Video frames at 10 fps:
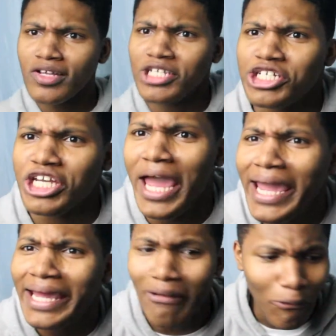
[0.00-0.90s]

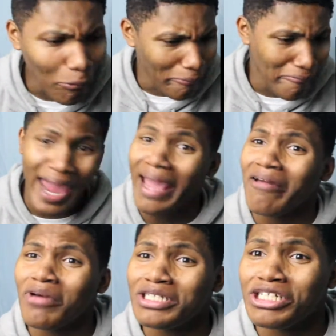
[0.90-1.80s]
Shane
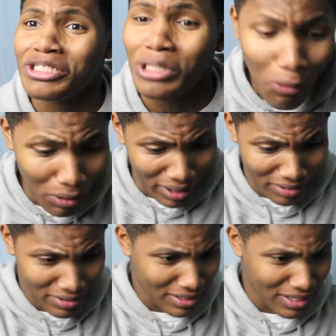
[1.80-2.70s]
O'Mac, what you doing?
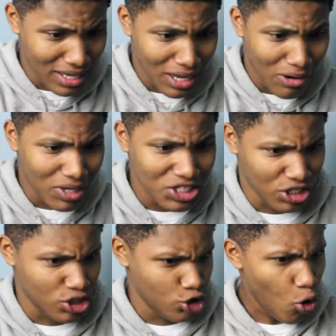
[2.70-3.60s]
What
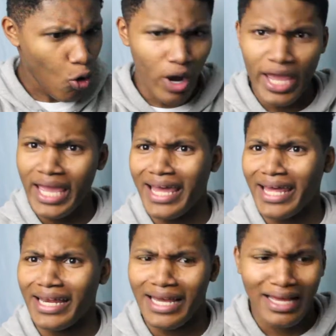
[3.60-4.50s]
you
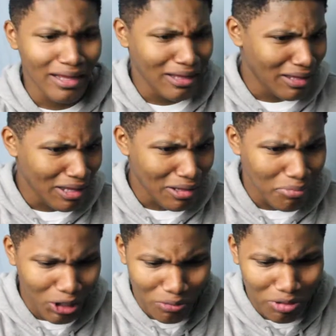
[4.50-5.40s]
doing?
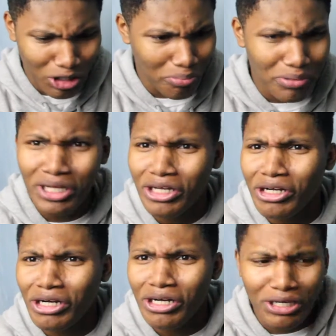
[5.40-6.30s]
Booker, Booker,
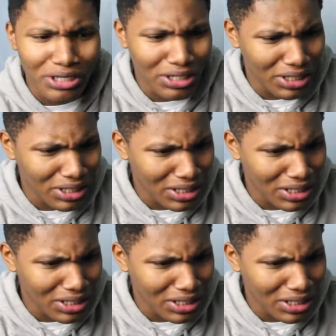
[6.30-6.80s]
Booker.